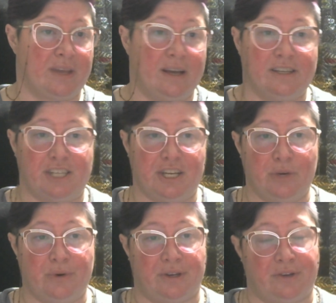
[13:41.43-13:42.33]
She
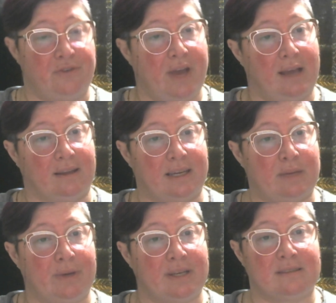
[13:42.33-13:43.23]
knew it, vaguely,
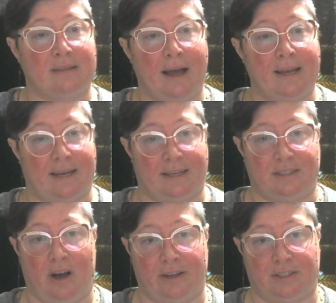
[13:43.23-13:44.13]
because Laia had
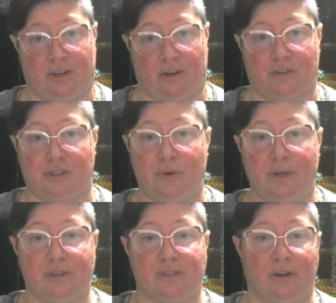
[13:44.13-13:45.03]
taught it to her 2
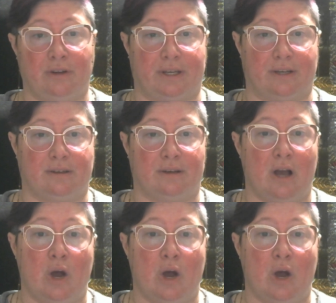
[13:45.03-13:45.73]
years earlier,